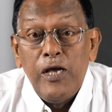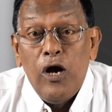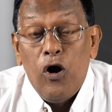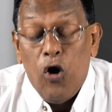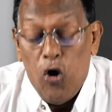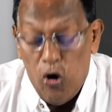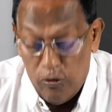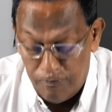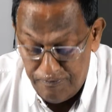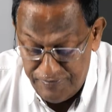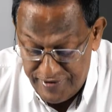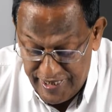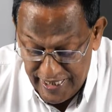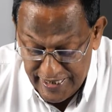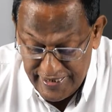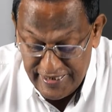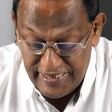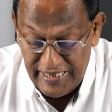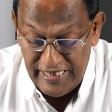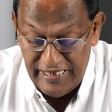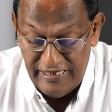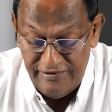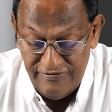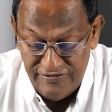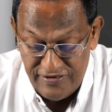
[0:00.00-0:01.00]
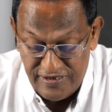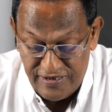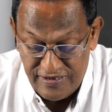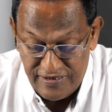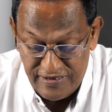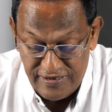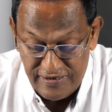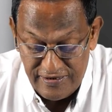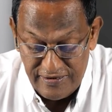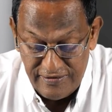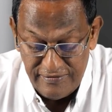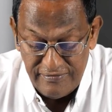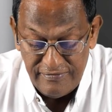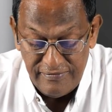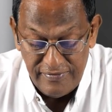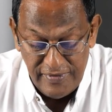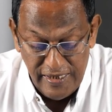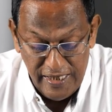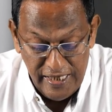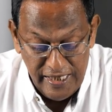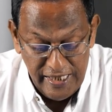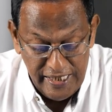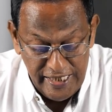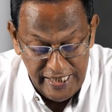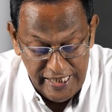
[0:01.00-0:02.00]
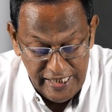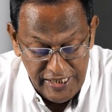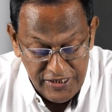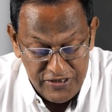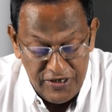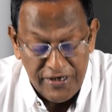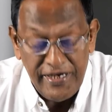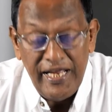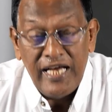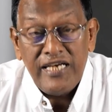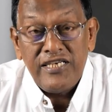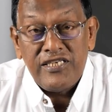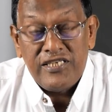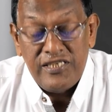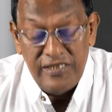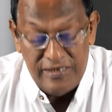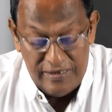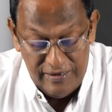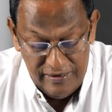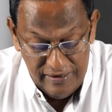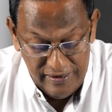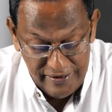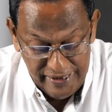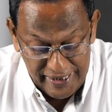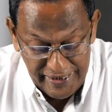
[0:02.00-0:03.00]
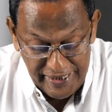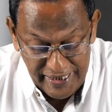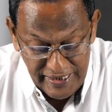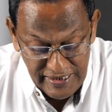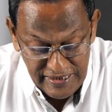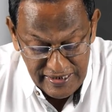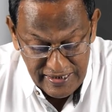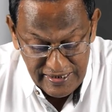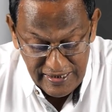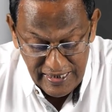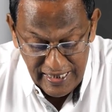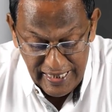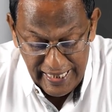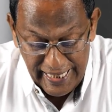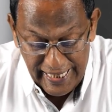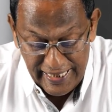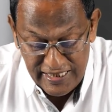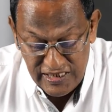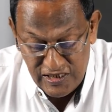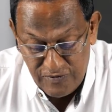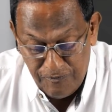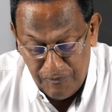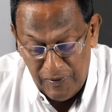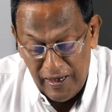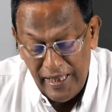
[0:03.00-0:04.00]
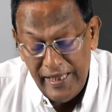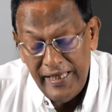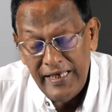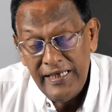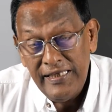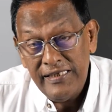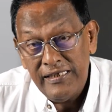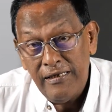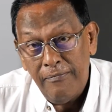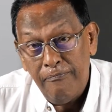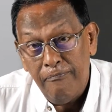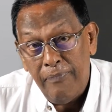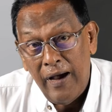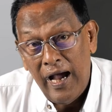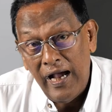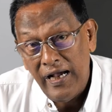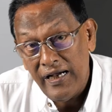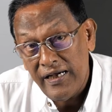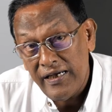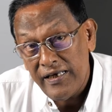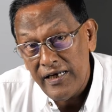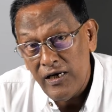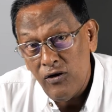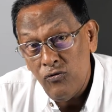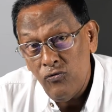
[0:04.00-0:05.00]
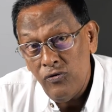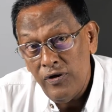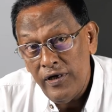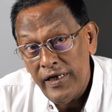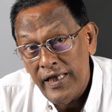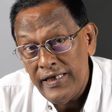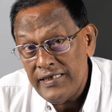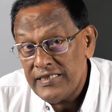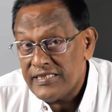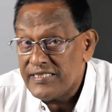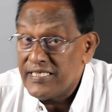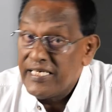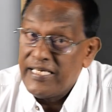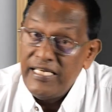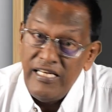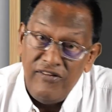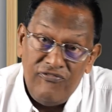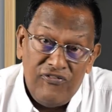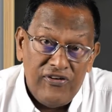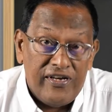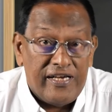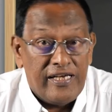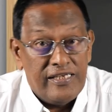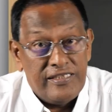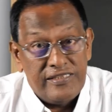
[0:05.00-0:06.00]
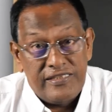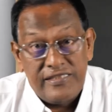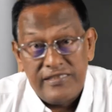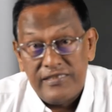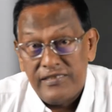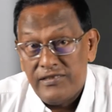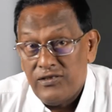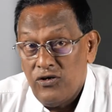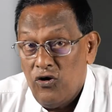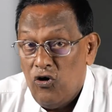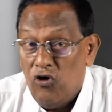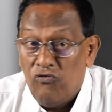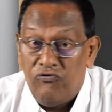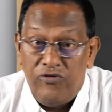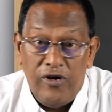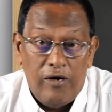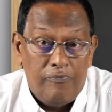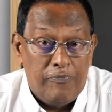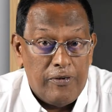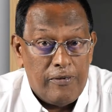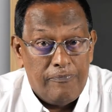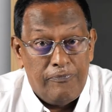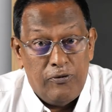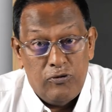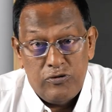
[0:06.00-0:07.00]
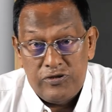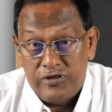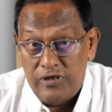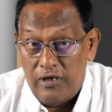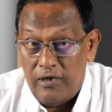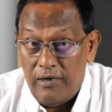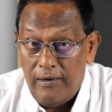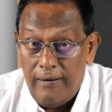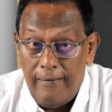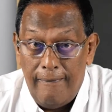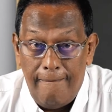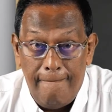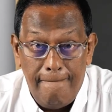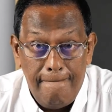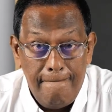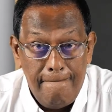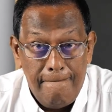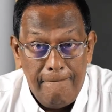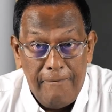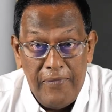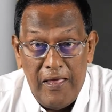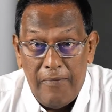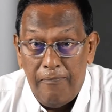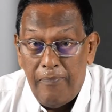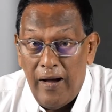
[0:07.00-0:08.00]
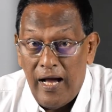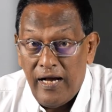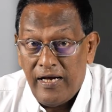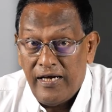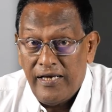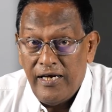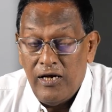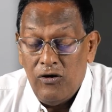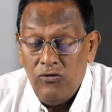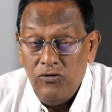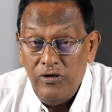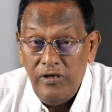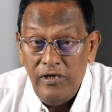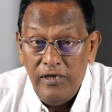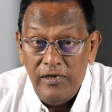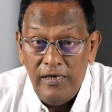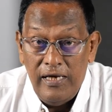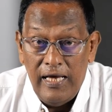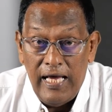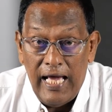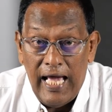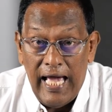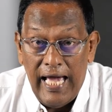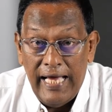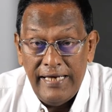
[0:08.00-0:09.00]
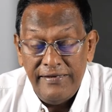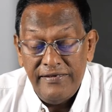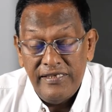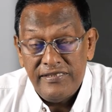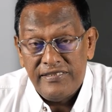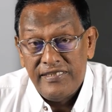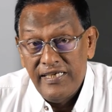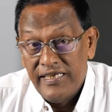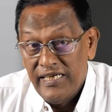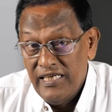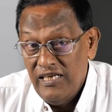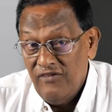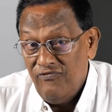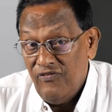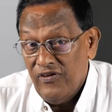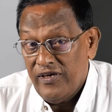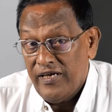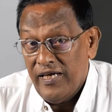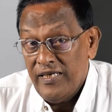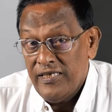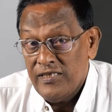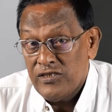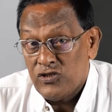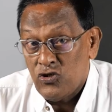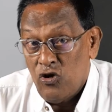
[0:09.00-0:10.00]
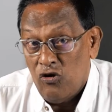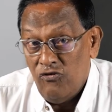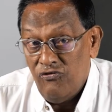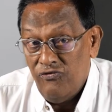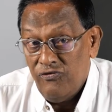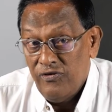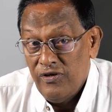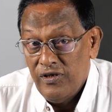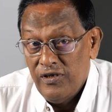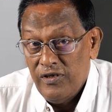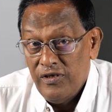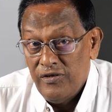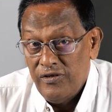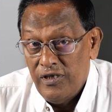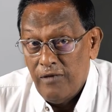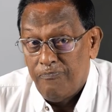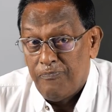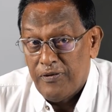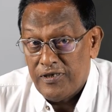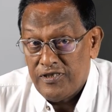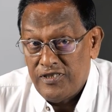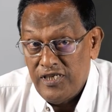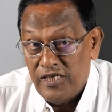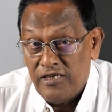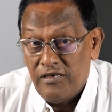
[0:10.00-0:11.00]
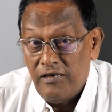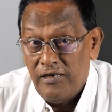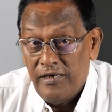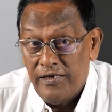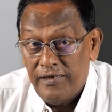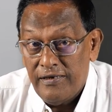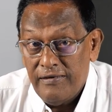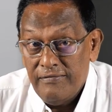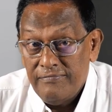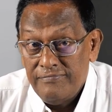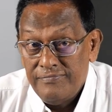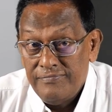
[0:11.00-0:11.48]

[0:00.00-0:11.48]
objectives, introduction, that is, explain the background and significance of your proposal, the background and the significance of the particular